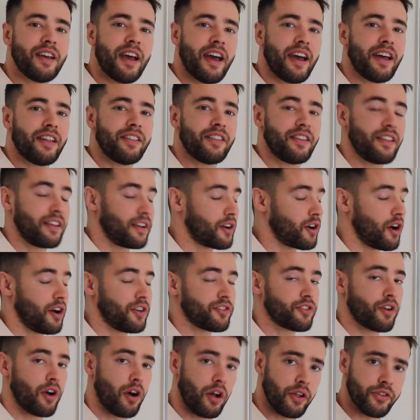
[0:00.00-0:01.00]
and they
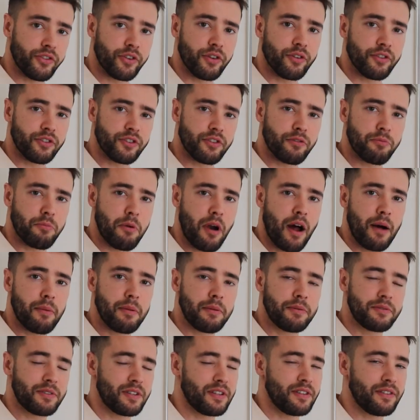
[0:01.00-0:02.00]
cause all sorts of
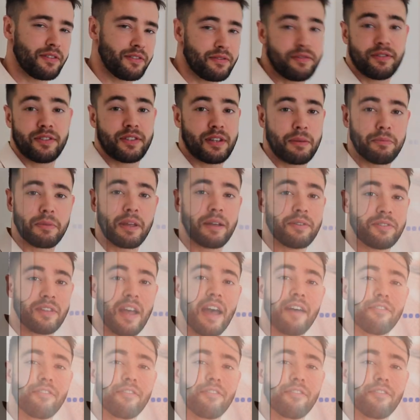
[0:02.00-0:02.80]
problems, and sometimes they